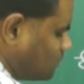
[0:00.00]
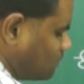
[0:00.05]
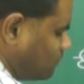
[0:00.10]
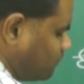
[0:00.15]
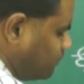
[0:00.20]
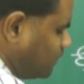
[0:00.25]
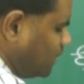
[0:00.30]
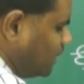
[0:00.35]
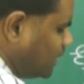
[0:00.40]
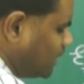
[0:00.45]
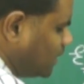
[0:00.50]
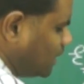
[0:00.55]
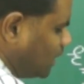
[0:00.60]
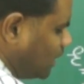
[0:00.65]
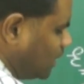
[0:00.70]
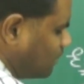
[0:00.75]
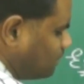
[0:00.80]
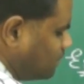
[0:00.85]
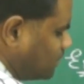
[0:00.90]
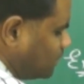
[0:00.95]
filling
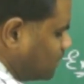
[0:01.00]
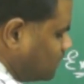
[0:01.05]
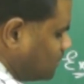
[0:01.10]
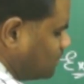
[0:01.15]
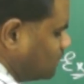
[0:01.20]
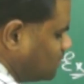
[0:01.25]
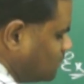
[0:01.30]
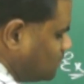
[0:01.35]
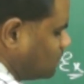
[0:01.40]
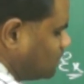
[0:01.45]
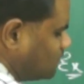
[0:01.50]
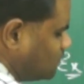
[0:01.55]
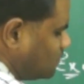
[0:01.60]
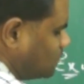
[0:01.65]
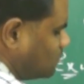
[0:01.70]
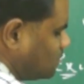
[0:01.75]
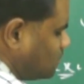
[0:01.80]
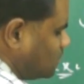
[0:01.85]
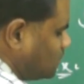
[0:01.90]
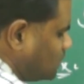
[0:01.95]
up
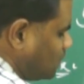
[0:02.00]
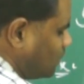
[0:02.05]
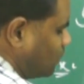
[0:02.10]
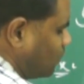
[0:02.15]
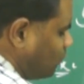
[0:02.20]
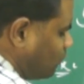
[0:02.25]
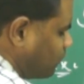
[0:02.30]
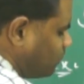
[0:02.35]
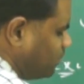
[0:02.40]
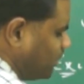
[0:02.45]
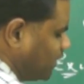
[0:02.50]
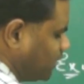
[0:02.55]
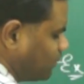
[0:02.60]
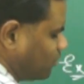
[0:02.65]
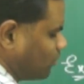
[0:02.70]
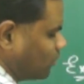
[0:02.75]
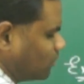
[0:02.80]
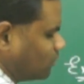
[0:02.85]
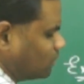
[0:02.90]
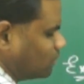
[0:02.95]
of
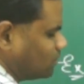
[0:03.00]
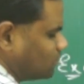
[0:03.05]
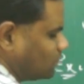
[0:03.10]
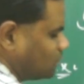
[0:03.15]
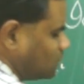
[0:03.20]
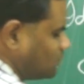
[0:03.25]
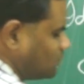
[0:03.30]
petrol